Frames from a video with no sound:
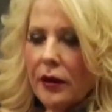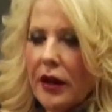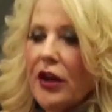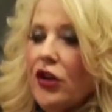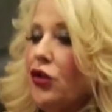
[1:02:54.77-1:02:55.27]

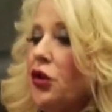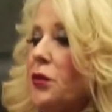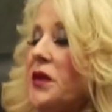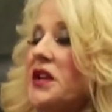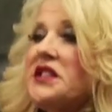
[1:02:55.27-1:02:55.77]
It
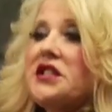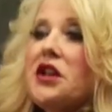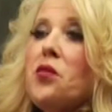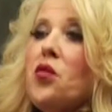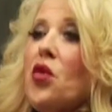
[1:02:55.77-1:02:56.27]
could be
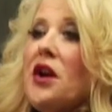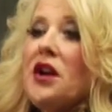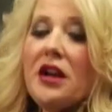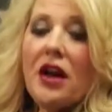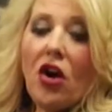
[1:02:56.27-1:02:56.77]

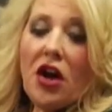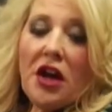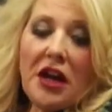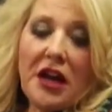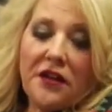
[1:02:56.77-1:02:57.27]
someone
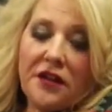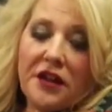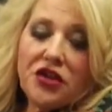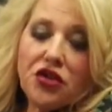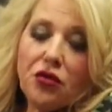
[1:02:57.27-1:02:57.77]
in
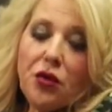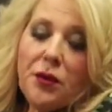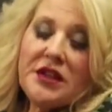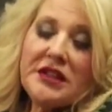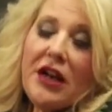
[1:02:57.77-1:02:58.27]
this
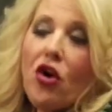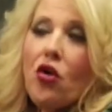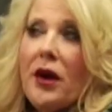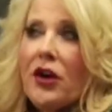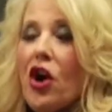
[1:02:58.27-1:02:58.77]
group that said,
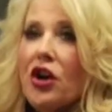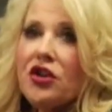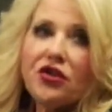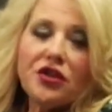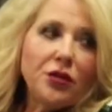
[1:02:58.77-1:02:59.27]
oh my
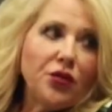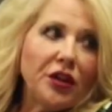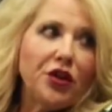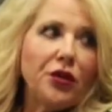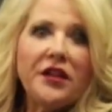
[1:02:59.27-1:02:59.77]
gosh, there's some
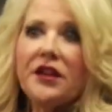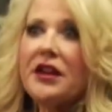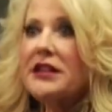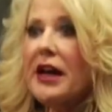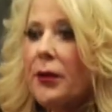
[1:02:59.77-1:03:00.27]
really great
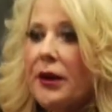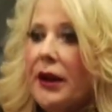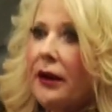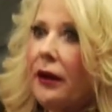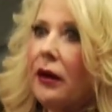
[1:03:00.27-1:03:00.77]
things
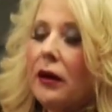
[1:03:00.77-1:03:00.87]
happening.